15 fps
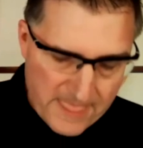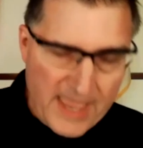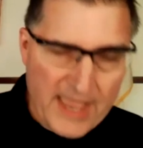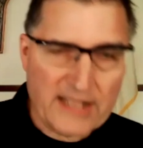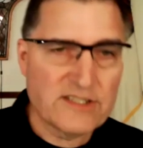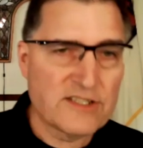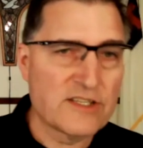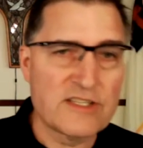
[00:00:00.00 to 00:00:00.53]

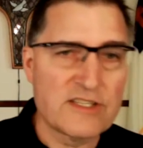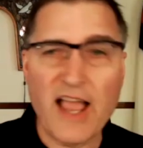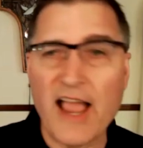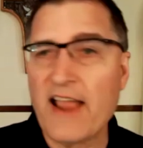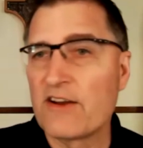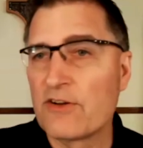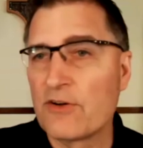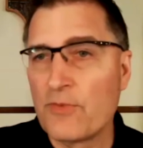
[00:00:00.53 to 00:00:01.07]
and
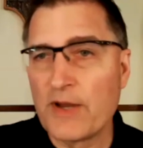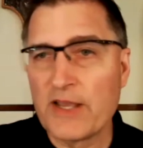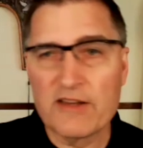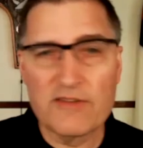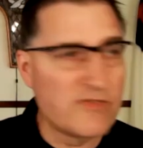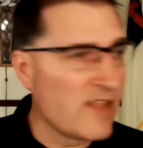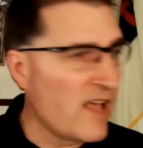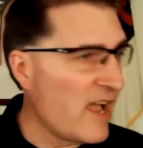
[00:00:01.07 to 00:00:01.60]
societal way
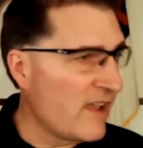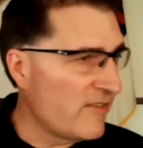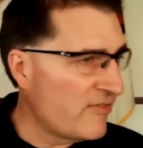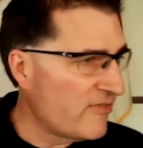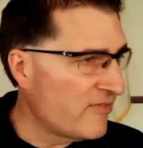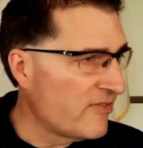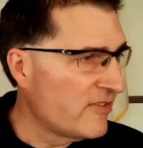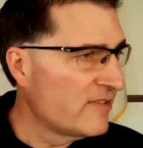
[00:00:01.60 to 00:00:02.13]
of life,
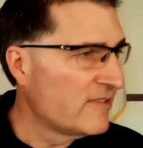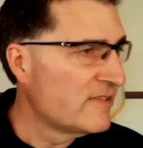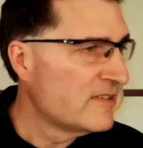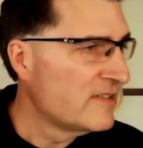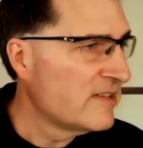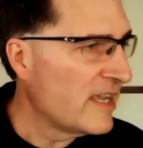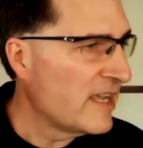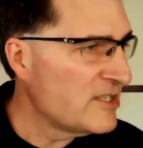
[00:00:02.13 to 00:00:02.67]

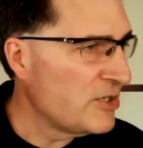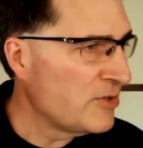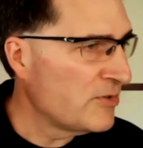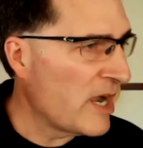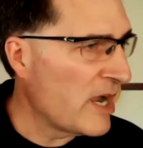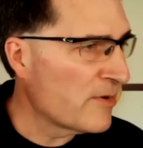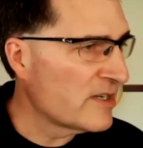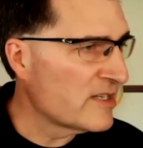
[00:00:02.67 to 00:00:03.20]
as you
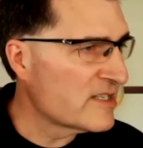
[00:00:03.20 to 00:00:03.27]
and I were